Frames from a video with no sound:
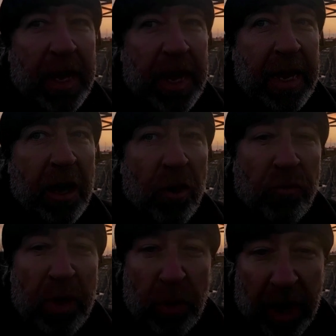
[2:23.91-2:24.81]
in a
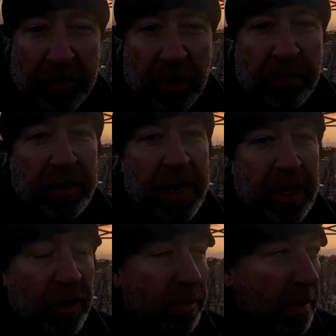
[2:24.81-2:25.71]
real life
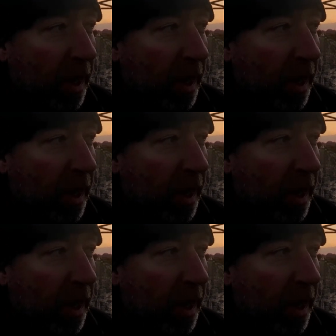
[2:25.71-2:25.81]
confrontation,